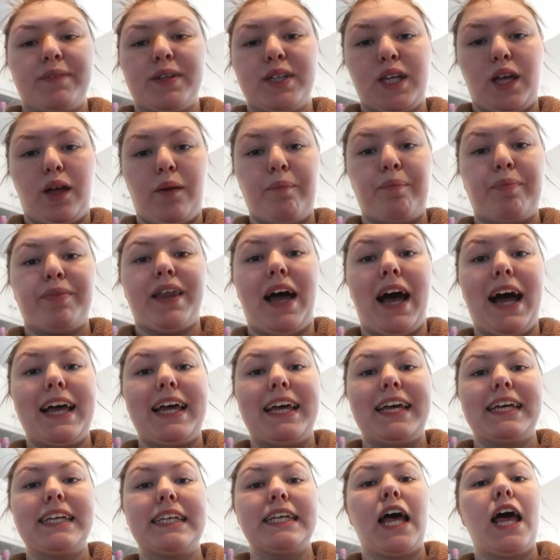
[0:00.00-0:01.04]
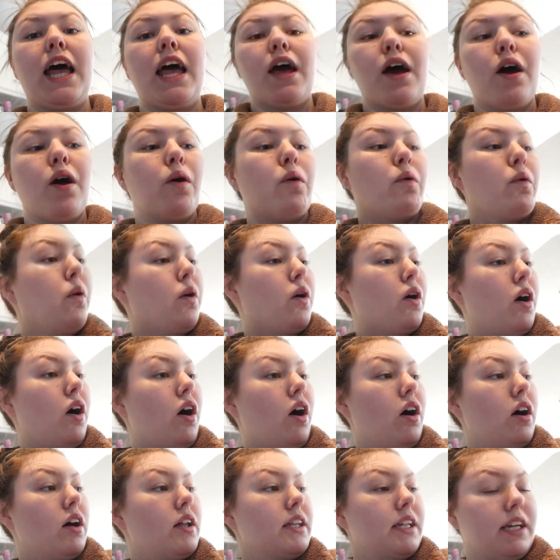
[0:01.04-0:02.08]
So that is
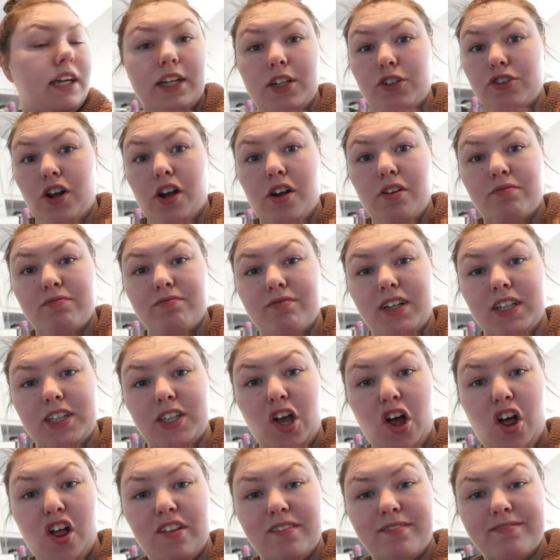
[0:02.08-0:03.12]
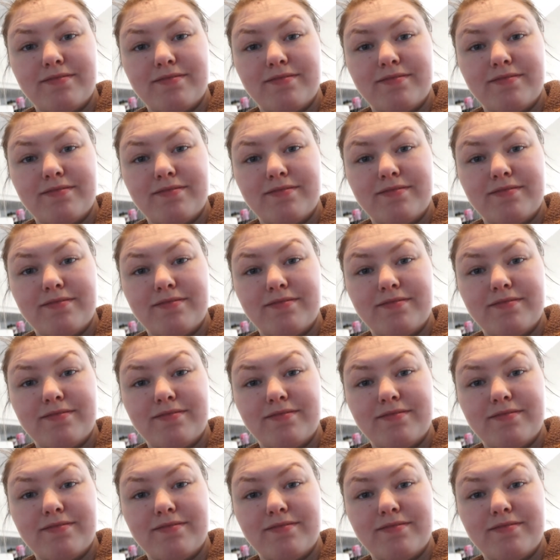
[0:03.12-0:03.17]
the intro. That's all.